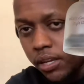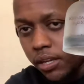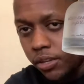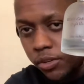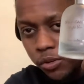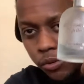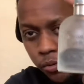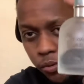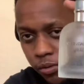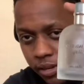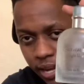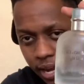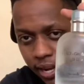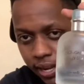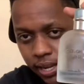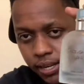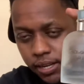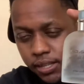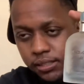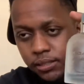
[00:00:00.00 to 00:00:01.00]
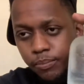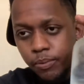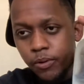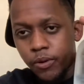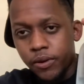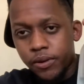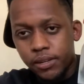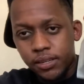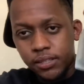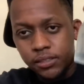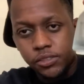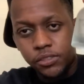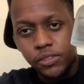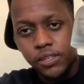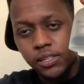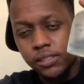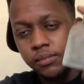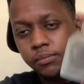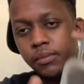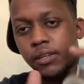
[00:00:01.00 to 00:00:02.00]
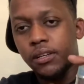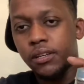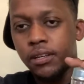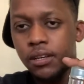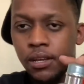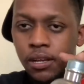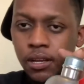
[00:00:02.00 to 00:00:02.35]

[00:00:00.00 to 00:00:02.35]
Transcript: You will not get disappointed. Trust me.